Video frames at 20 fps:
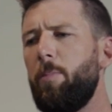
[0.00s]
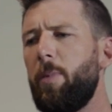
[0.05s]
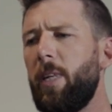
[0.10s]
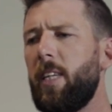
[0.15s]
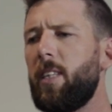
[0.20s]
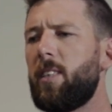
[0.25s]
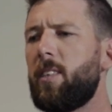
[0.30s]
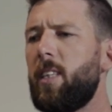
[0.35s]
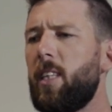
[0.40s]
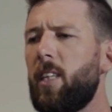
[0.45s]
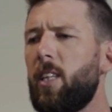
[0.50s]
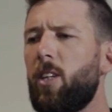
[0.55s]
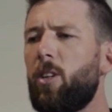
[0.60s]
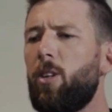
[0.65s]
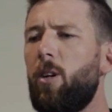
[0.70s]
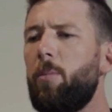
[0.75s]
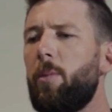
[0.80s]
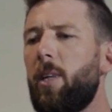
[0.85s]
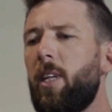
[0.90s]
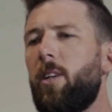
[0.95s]
biggest thing that
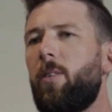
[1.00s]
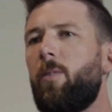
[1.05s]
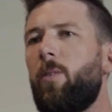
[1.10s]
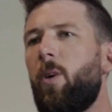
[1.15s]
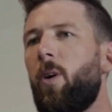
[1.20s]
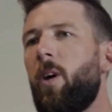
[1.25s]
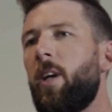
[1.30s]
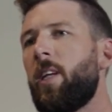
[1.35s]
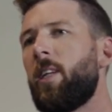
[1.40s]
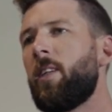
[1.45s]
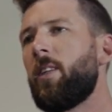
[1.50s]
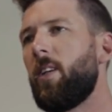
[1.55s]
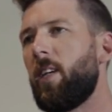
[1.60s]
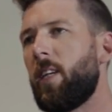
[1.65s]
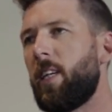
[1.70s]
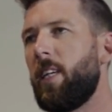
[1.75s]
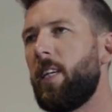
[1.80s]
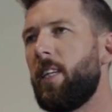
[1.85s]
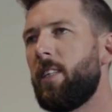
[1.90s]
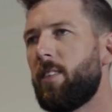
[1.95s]
got me into riding,
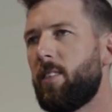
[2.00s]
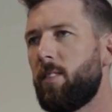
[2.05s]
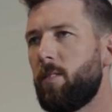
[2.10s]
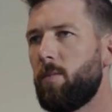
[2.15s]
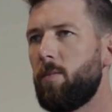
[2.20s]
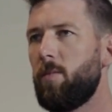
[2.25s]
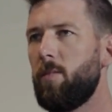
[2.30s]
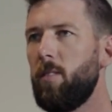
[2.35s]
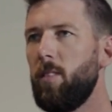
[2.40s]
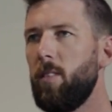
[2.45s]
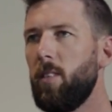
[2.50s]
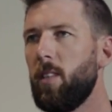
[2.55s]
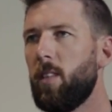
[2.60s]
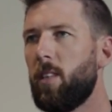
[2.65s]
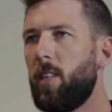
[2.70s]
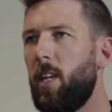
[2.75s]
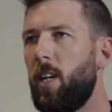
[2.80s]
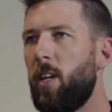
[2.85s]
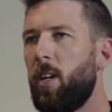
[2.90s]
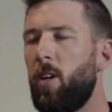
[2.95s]
I guess,
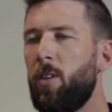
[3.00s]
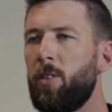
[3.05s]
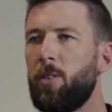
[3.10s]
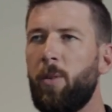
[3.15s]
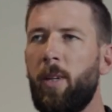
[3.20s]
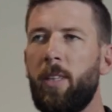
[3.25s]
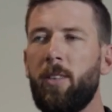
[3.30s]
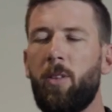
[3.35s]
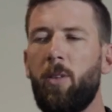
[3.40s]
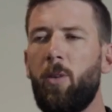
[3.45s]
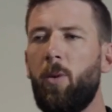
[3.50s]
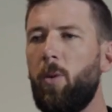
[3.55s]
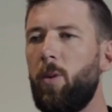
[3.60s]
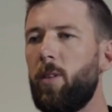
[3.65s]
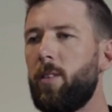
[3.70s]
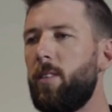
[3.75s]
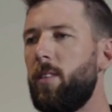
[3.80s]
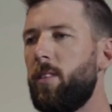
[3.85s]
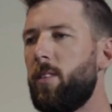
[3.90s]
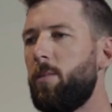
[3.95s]
I was always on
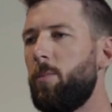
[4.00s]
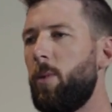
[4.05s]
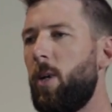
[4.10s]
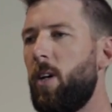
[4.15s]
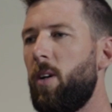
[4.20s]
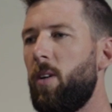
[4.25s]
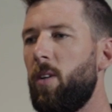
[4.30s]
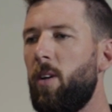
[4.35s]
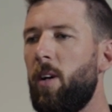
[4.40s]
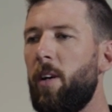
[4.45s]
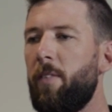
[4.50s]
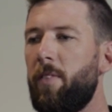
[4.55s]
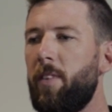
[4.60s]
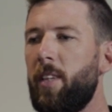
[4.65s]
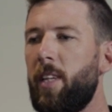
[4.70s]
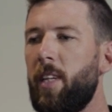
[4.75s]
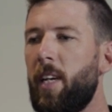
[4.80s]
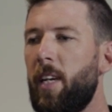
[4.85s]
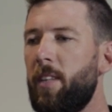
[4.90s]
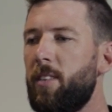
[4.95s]
horses my whole life,
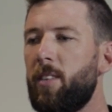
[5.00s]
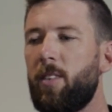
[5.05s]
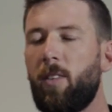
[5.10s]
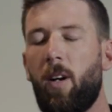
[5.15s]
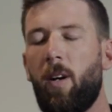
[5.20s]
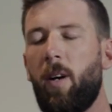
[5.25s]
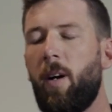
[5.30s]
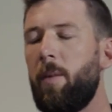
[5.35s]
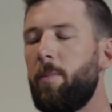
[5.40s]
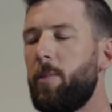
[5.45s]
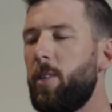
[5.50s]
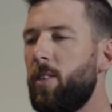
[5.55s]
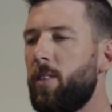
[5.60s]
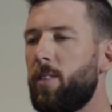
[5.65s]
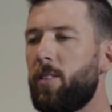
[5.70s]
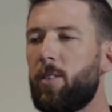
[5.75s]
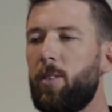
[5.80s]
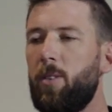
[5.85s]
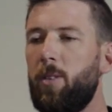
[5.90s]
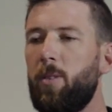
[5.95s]
and then as you grow up, you're at
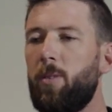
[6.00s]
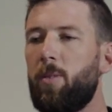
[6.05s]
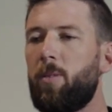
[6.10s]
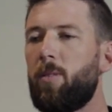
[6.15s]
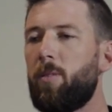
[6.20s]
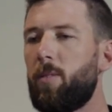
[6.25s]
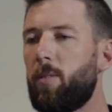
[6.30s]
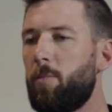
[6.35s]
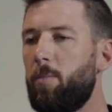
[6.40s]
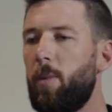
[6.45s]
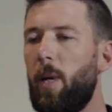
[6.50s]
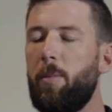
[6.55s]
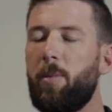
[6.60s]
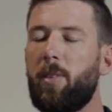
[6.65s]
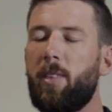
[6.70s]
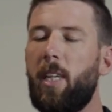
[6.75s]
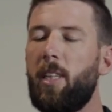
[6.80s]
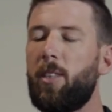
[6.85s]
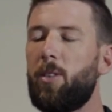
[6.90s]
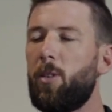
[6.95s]
school, people
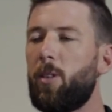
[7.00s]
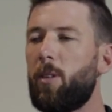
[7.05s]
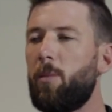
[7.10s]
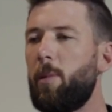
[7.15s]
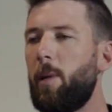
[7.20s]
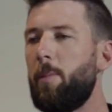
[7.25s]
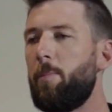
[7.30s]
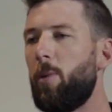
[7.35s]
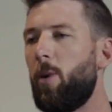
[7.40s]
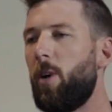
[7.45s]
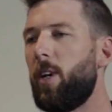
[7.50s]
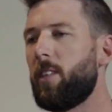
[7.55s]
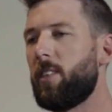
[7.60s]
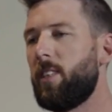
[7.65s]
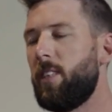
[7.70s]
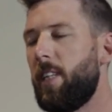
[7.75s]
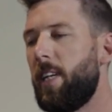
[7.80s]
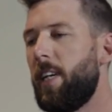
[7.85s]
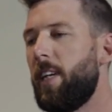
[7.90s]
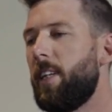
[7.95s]
start talking about
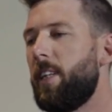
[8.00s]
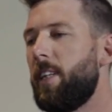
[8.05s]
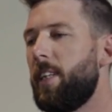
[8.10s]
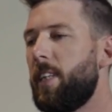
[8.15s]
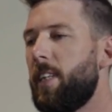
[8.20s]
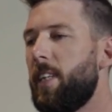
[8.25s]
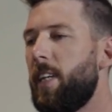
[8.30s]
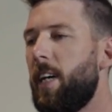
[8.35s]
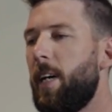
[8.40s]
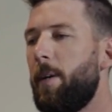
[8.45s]
bikes and that, and then